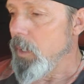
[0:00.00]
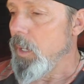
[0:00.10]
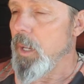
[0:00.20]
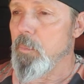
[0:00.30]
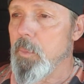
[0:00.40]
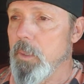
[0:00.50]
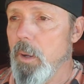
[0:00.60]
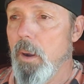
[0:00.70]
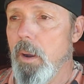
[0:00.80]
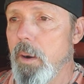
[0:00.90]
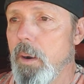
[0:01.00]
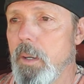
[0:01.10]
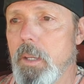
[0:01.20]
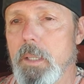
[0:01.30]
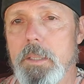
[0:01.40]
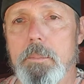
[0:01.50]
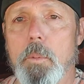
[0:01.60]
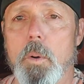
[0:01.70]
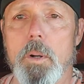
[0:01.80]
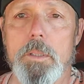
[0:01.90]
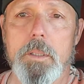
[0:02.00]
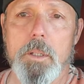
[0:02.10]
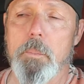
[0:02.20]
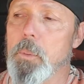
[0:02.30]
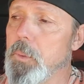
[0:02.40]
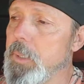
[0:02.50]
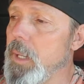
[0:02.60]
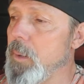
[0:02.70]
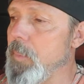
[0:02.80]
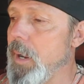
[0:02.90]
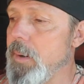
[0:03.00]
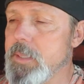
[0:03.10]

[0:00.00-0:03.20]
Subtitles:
and the hotter it gets, the more it's going to pull down the batteries.